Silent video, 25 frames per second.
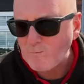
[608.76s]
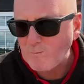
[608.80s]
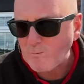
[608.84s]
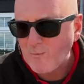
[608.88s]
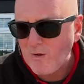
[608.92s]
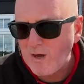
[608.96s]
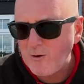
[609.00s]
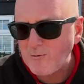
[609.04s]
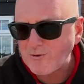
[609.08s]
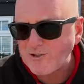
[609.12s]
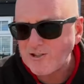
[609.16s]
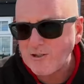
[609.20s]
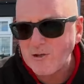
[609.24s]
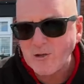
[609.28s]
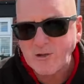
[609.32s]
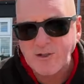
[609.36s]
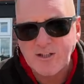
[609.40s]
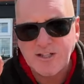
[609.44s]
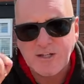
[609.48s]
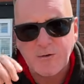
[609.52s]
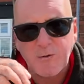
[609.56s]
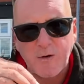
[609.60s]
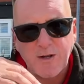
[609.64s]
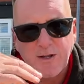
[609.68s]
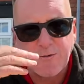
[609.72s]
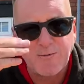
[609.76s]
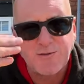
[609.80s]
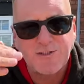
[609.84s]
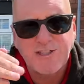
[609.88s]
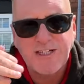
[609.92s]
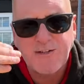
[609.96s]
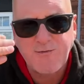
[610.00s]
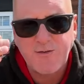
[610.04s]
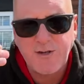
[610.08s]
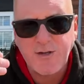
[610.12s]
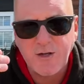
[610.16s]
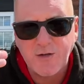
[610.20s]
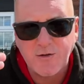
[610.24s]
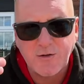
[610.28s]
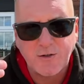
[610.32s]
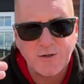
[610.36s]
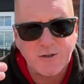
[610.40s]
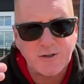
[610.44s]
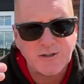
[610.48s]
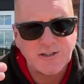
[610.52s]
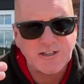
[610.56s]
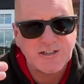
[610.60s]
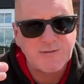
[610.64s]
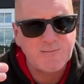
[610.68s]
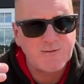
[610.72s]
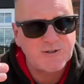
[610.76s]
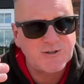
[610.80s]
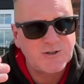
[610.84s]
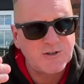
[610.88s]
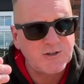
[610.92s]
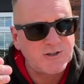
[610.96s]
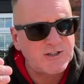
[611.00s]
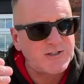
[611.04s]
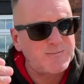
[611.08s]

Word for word: I was looking at what they was giving the other customers just